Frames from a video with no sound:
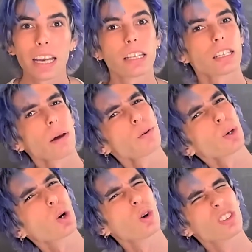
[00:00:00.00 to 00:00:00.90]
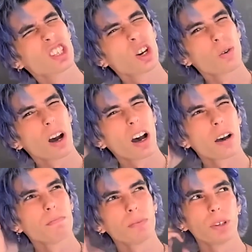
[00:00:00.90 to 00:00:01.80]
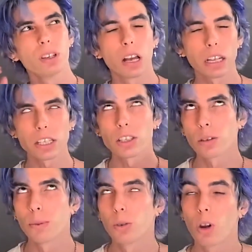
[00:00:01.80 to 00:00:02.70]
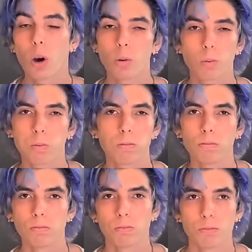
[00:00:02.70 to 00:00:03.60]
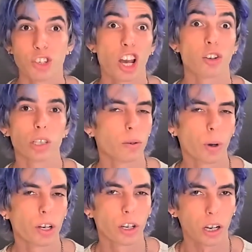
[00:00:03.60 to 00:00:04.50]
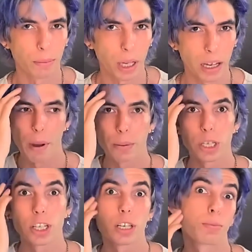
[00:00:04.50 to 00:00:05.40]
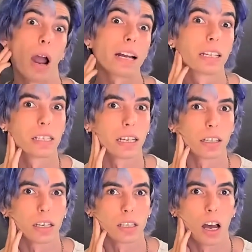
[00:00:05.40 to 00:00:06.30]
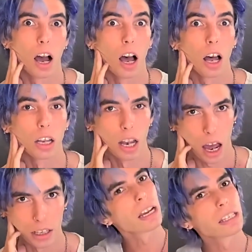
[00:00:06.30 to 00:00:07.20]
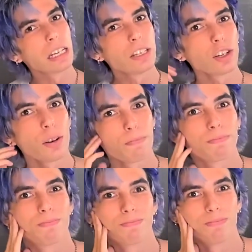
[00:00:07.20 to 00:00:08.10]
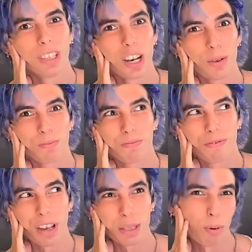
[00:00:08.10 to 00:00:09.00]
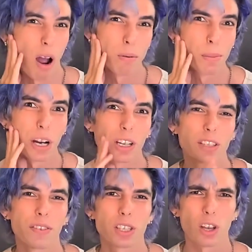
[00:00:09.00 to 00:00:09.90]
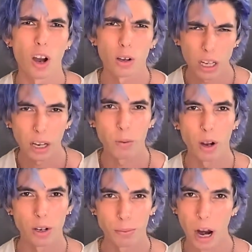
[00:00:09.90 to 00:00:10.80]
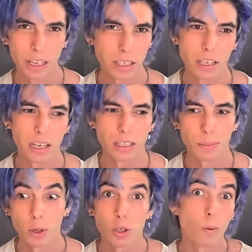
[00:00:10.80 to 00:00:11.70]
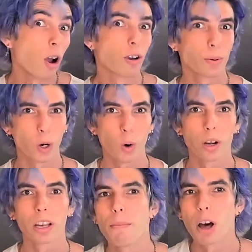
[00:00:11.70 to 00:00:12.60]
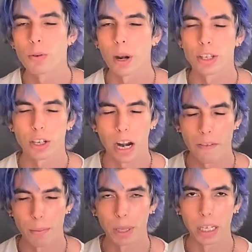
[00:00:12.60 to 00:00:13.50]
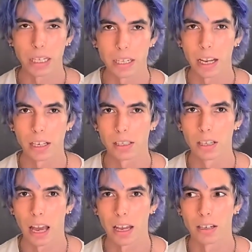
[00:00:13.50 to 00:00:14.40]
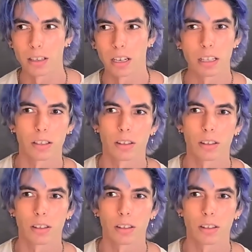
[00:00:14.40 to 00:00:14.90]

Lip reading: it's time to record. So let's assume you know generally what you're gonna play. I would suggest practicing this a lot. It's easier to, fix problem areas of the song like while you're practicing as opposed to while you're recording. Otherwise, you're gonna have a million takes and